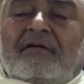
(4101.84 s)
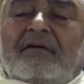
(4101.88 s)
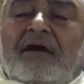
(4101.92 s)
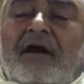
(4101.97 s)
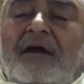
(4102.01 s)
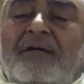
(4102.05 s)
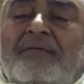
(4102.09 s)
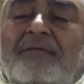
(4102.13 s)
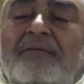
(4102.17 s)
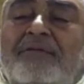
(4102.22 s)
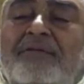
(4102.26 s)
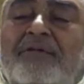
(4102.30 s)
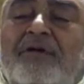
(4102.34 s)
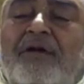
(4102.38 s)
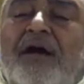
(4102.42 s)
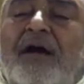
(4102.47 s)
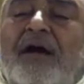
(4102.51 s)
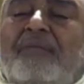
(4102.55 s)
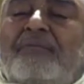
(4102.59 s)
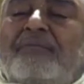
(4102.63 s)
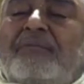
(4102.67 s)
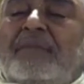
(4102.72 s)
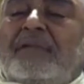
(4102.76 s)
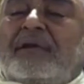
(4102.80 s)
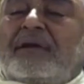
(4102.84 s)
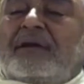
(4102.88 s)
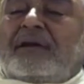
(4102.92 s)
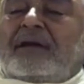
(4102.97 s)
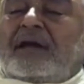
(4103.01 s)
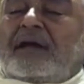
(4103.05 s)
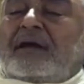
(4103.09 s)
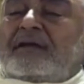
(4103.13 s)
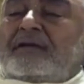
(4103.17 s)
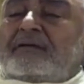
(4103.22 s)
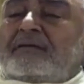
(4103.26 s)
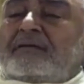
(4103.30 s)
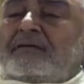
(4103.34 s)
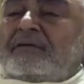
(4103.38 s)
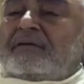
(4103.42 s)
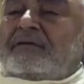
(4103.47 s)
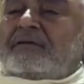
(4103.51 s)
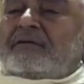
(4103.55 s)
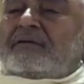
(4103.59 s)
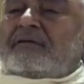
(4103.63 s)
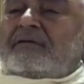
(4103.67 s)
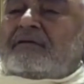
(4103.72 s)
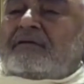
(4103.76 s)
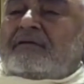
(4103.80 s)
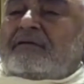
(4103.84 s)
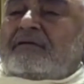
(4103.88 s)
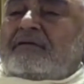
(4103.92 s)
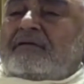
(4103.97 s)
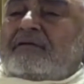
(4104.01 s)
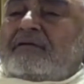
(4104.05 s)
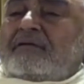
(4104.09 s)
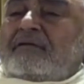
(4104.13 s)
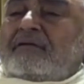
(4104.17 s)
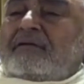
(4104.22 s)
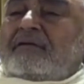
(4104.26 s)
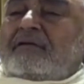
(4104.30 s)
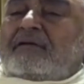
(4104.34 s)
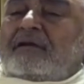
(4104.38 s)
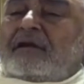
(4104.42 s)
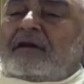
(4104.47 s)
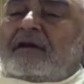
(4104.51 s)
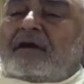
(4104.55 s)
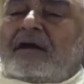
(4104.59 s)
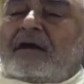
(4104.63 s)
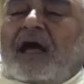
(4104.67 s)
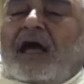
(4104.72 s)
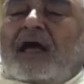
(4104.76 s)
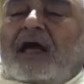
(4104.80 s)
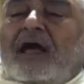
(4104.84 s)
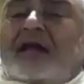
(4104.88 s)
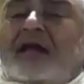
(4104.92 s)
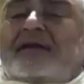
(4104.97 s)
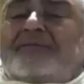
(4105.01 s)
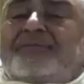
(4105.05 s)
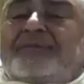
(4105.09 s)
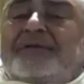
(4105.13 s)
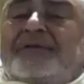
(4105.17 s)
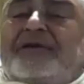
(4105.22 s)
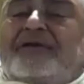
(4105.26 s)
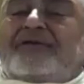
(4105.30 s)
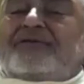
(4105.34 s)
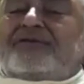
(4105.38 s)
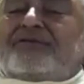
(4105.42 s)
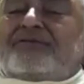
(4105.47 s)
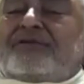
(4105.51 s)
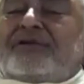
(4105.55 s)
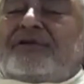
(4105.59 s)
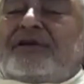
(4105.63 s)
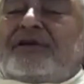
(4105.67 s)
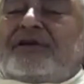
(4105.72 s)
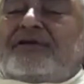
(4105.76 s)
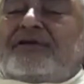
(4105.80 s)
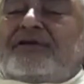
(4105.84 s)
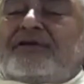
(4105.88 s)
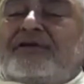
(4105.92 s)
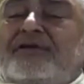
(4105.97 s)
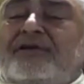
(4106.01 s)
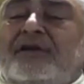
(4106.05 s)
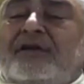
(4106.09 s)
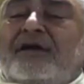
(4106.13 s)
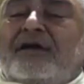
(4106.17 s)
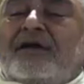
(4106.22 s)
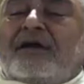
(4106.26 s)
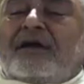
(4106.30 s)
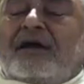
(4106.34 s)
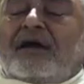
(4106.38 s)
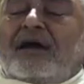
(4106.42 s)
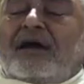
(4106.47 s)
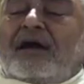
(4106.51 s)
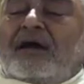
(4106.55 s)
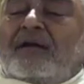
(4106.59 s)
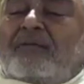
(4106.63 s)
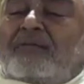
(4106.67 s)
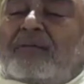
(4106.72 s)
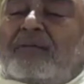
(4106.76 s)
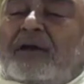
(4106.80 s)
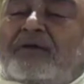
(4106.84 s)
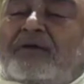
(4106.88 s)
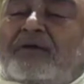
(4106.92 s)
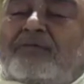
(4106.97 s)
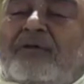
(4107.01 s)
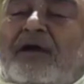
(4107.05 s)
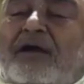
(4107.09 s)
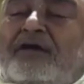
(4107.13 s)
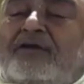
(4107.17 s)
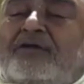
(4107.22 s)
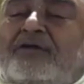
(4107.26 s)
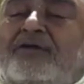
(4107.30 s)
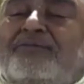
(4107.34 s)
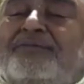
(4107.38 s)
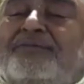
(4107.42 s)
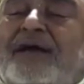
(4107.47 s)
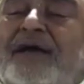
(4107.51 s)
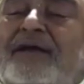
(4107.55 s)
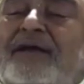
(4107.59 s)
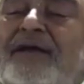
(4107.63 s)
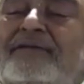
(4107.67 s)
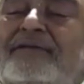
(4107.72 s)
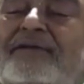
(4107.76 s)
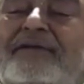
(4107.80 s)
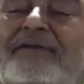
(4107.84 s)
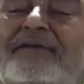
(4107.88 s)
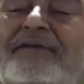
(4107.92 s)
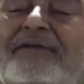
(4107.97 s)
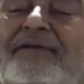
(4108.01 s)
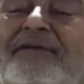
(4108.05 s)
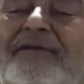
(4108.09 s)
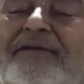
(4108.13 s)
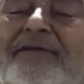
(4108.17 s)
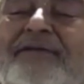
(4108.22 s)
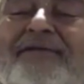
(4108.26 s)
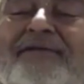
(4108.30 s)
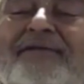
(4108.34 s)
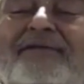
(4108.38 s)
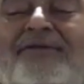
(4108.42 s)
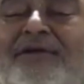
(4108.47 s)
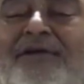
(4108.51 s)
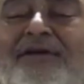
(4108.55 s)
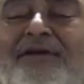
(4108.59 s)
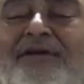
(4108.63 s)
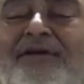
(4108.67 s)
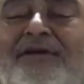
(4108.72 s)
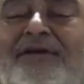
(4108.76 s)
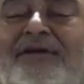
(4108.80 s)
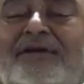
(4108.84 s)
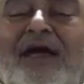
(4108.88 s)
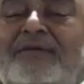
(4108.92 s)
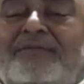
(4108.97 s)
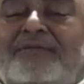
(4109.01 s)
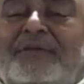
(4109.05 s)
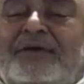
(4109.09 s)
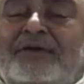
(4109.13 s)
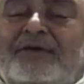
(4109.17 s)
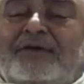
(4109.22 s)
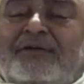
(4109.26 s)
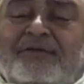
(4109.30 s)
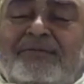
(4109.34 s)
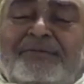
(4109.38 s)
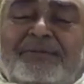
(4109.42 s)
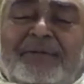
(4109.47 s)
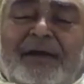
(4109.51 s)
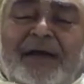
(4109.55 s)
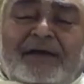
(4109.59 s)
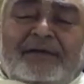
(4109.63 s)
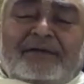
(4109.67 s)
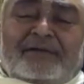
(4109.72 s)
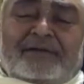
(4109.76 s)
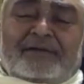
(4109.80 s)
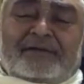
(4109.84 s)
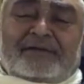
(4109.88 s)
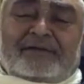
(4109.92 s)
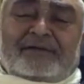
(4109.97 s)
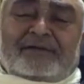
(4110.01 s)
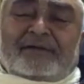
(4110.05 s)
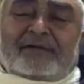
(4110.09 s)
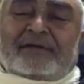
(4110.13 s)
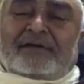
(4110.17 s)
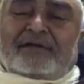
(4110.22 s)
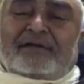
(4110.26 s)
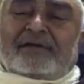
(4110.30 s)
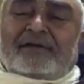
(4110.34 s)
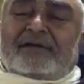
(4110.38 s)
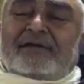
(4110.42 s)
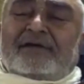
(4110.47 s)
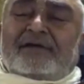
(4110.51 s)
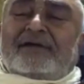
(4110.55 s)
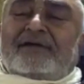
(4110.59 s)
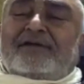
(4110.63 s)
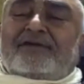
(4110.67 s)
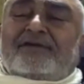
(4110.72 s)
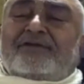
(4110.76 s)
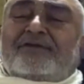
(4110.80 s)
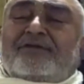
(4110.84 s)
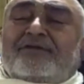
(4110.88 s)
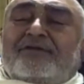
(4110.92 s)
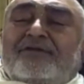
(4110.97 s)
You have no humbleness. Trinadapi sunichena. But what you practice, no trinadapi, no practice, is